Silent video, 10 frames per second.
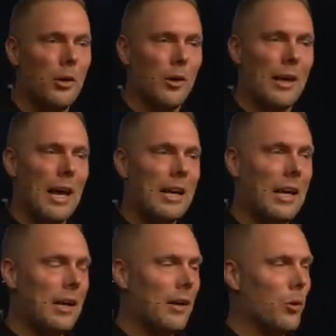And you're like, I
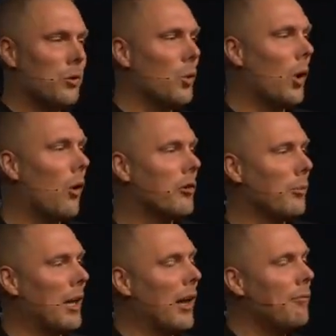can't get those 2 hours of
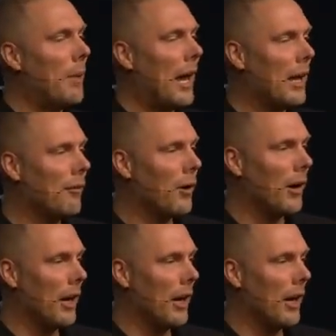my life back ever.